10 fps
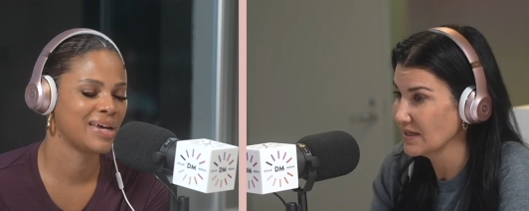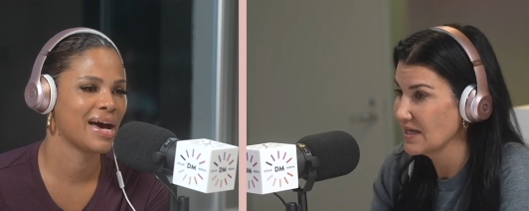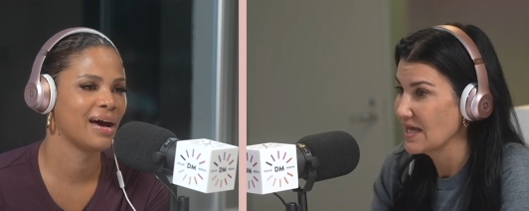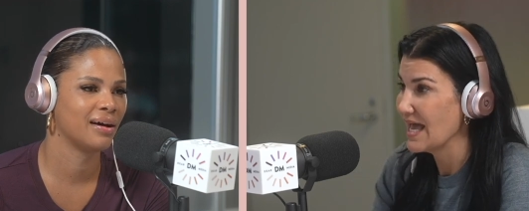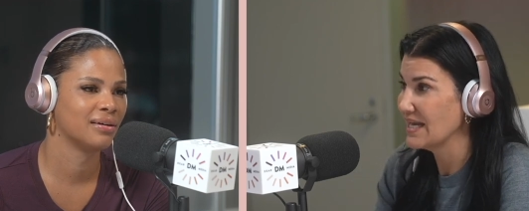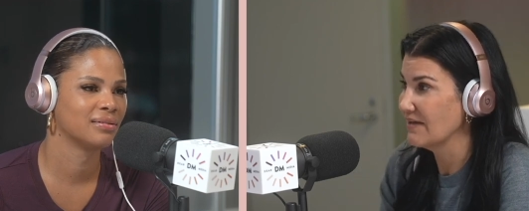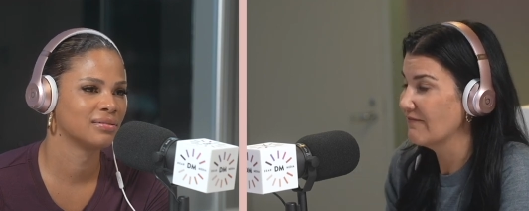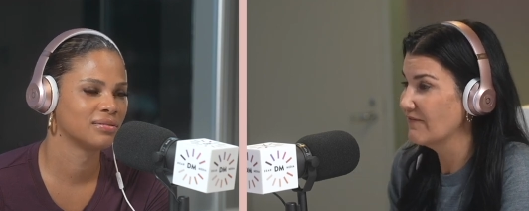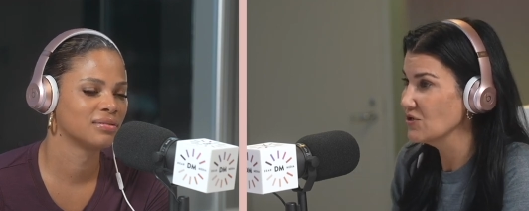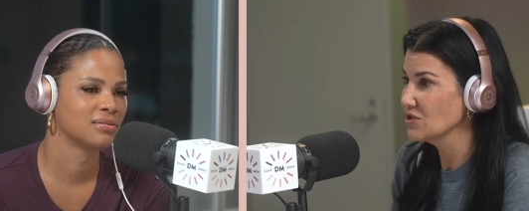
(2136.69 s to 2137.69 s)
Speaker 1: Yeah. And it
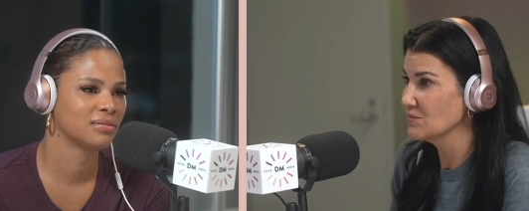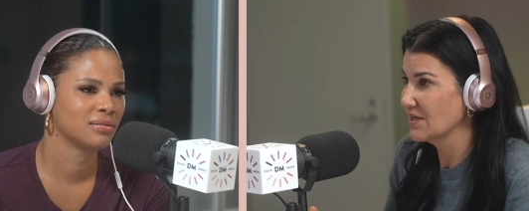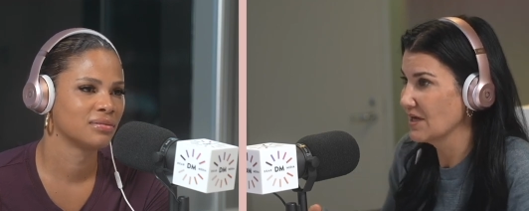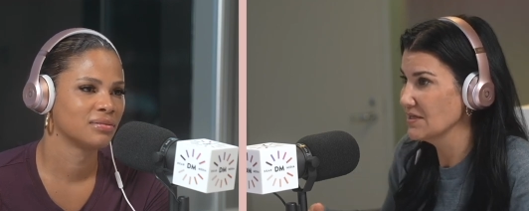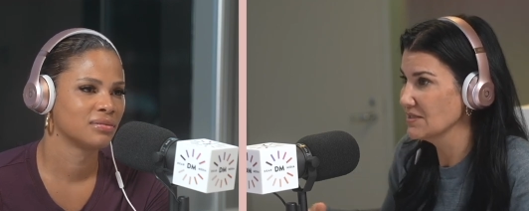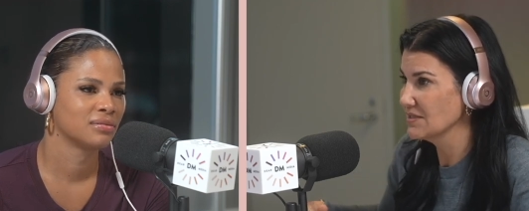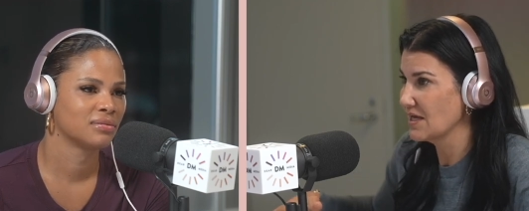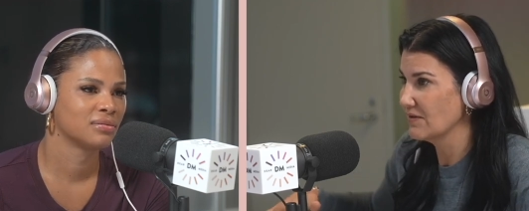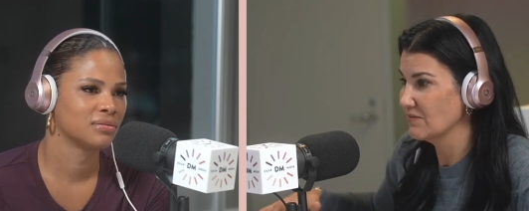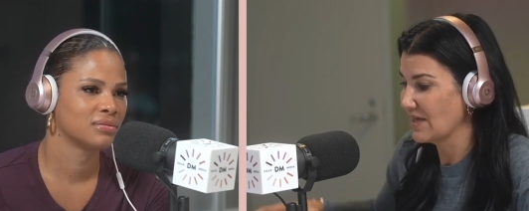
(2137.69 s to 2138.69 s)
feels, because
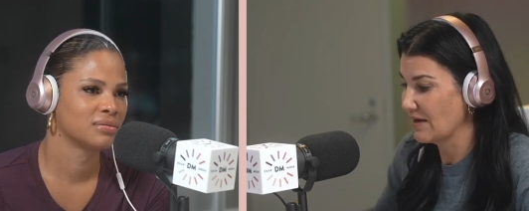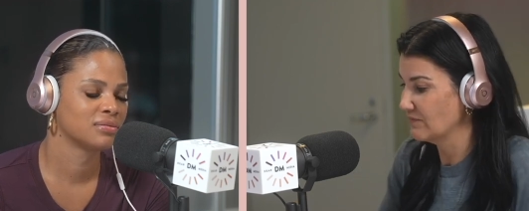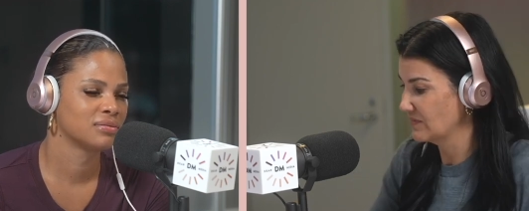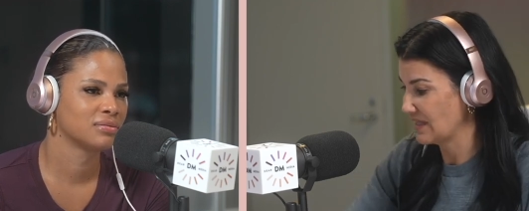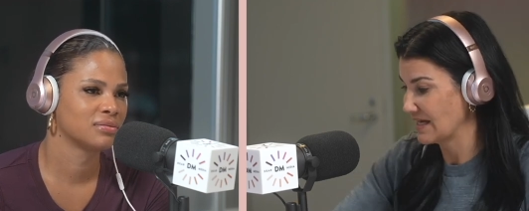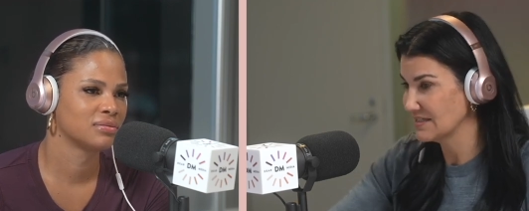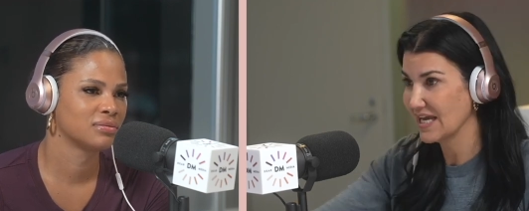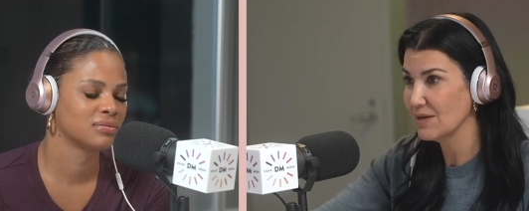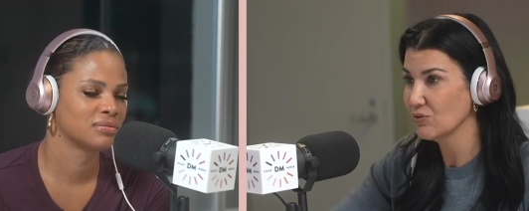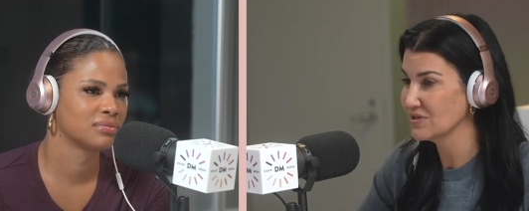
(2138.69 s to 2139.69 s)
that
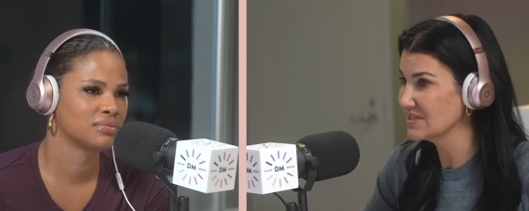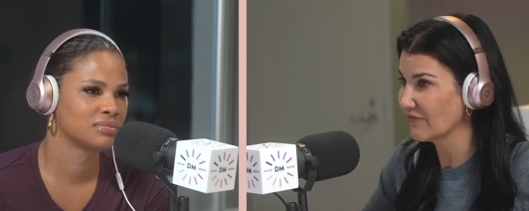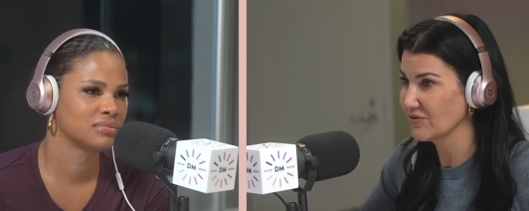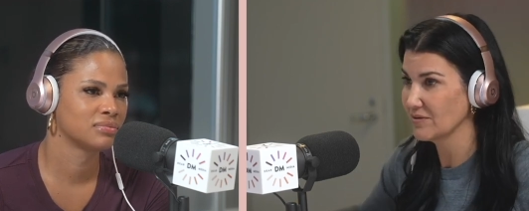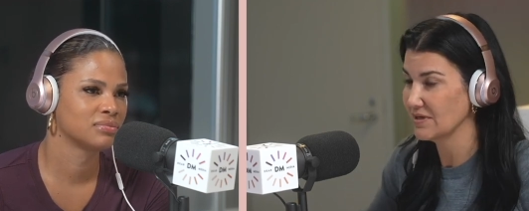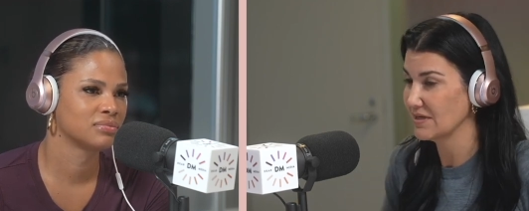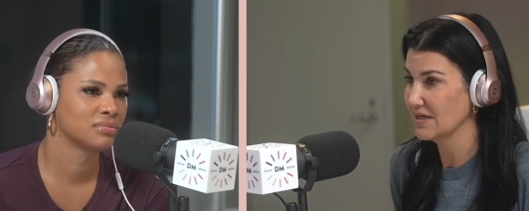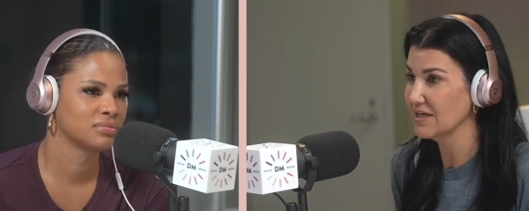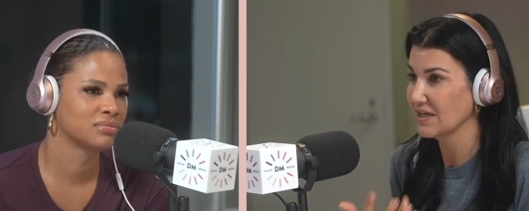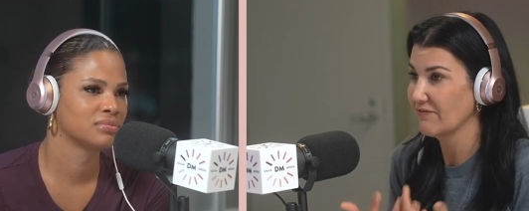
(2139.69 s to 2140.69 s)
table is set from the
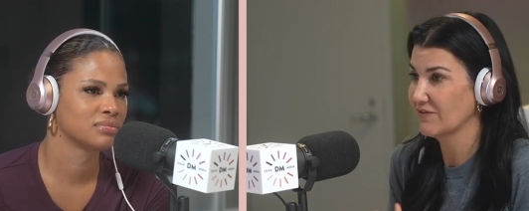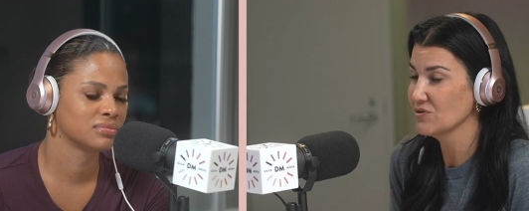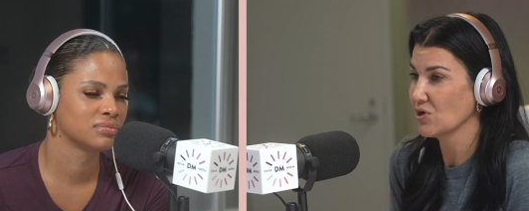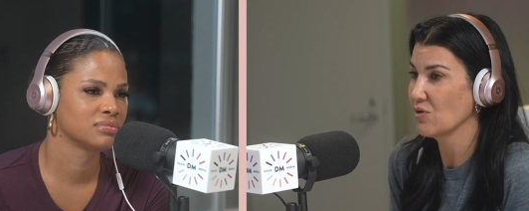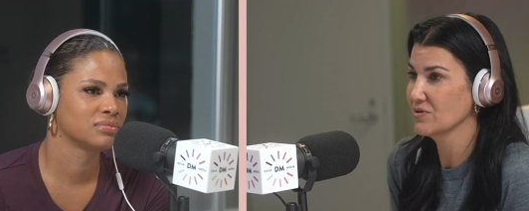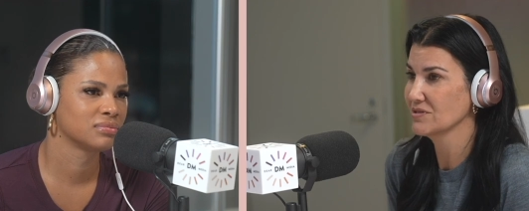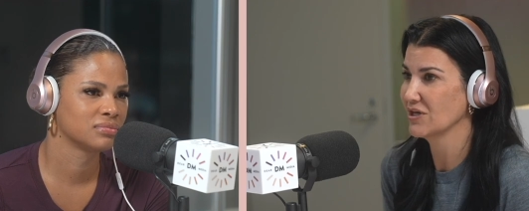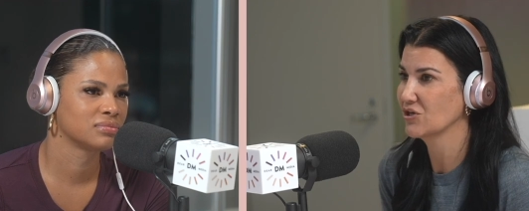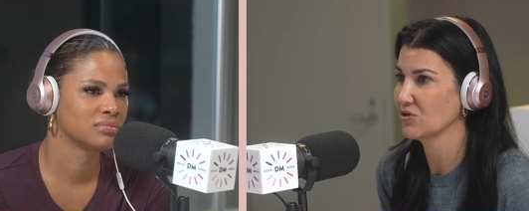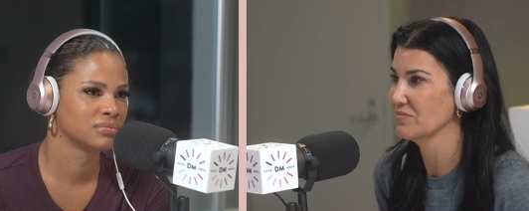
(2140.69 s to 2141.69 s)
beginning, it feels almost
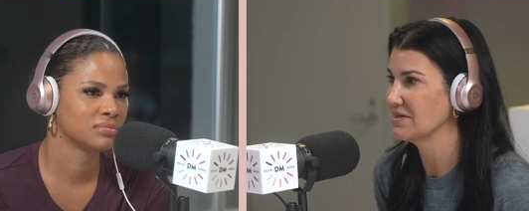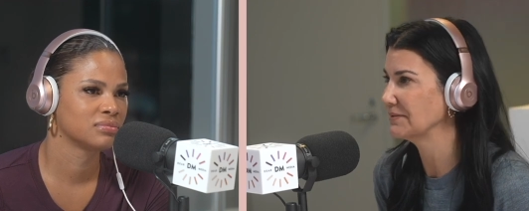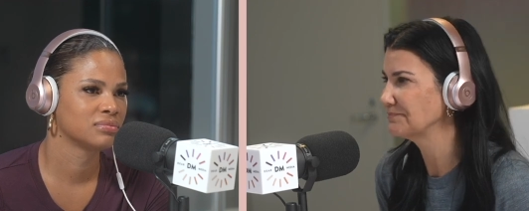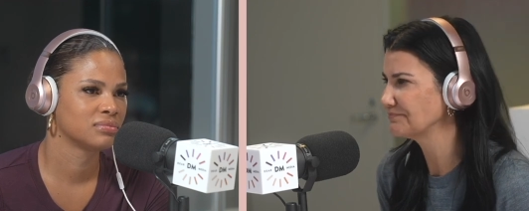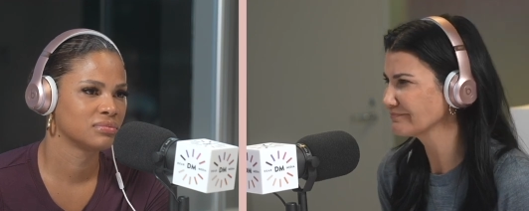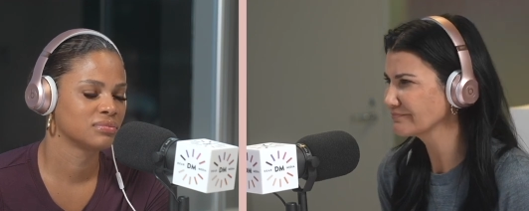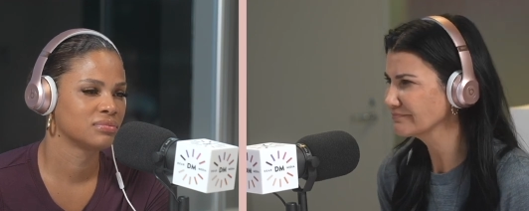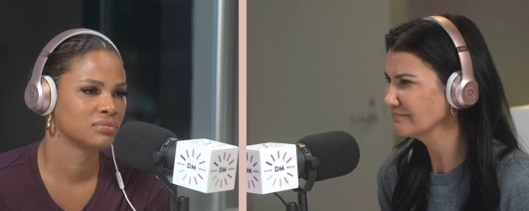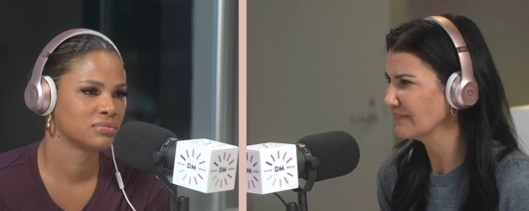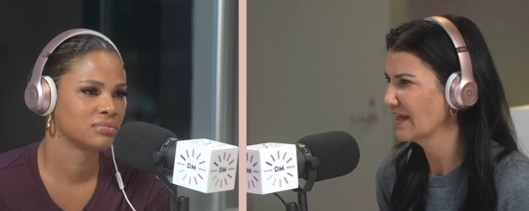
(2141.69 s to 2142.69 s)
like you're being
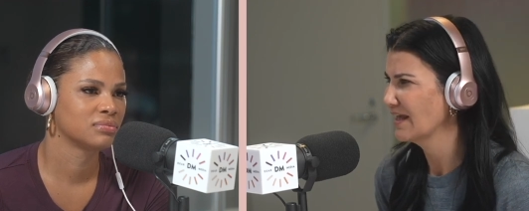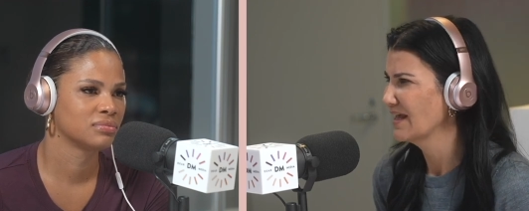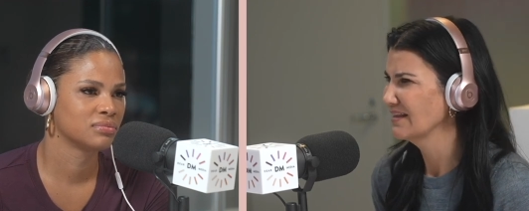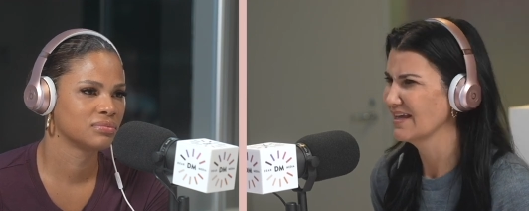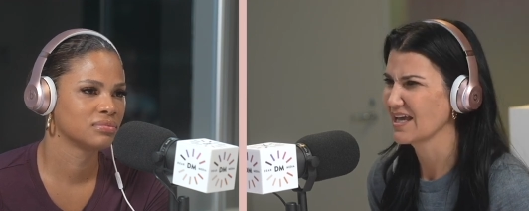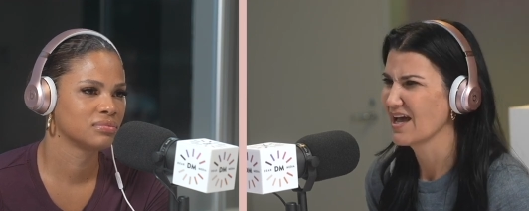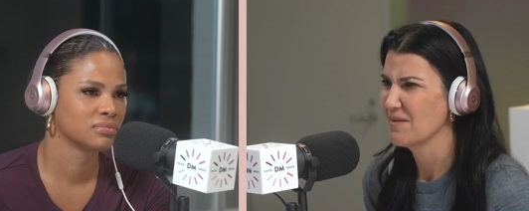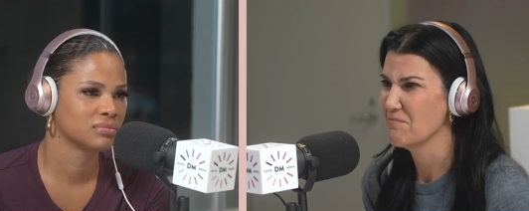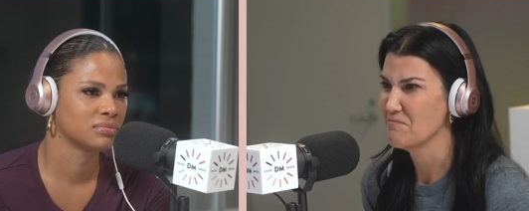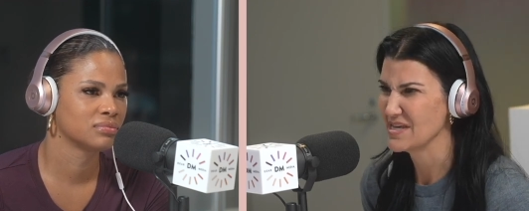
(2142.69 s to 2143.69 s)
like
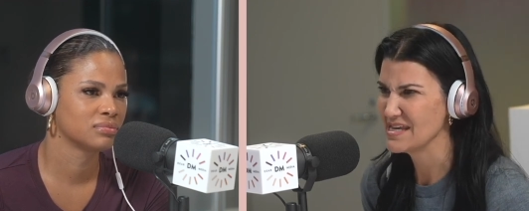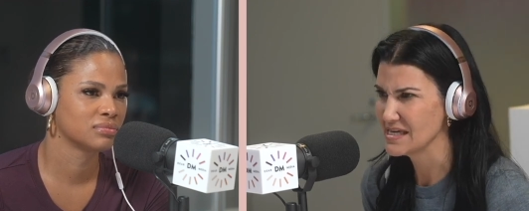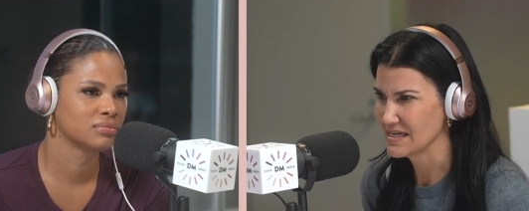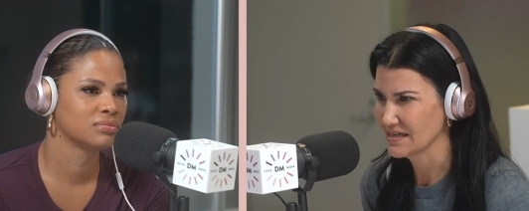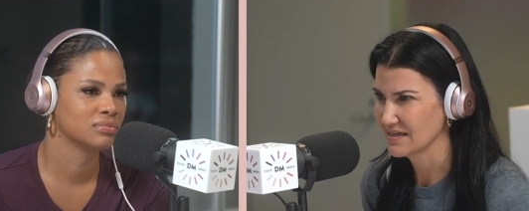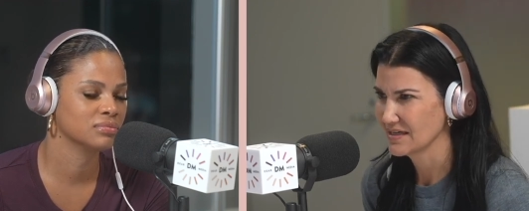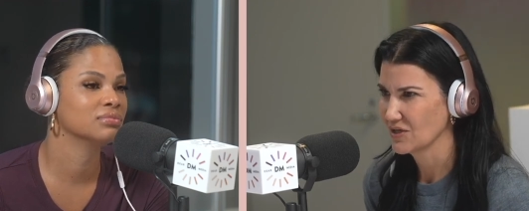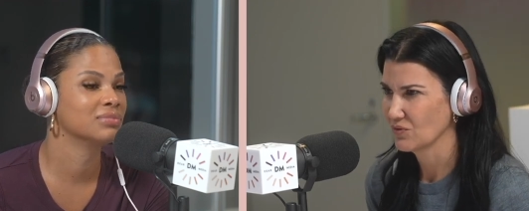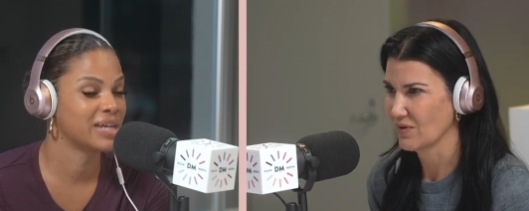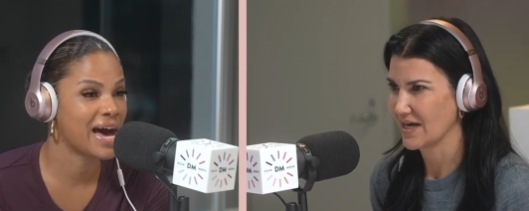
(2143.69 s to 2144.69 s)
mean,
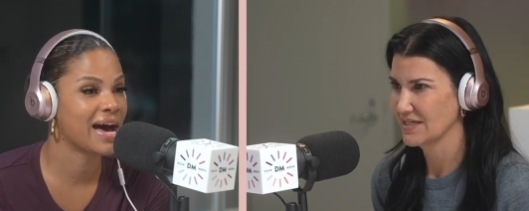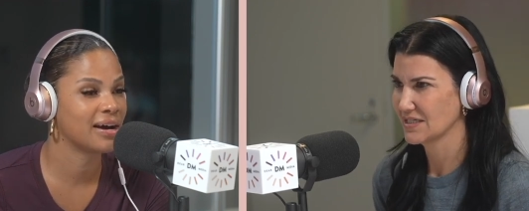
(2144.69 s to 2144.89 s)
right?